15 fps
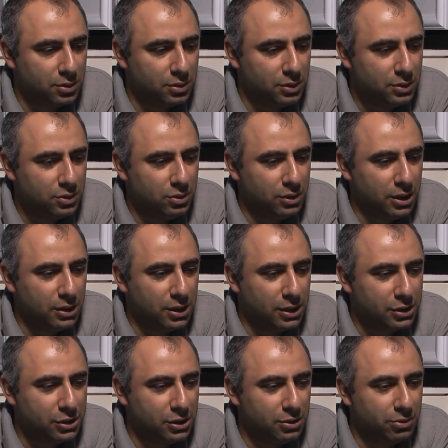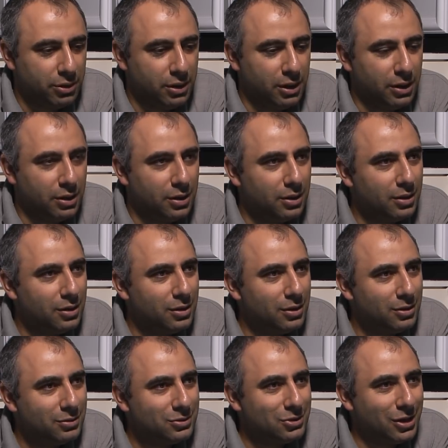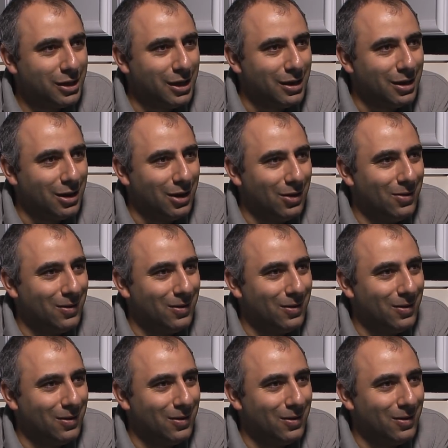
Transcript: This could get actually really tricky now.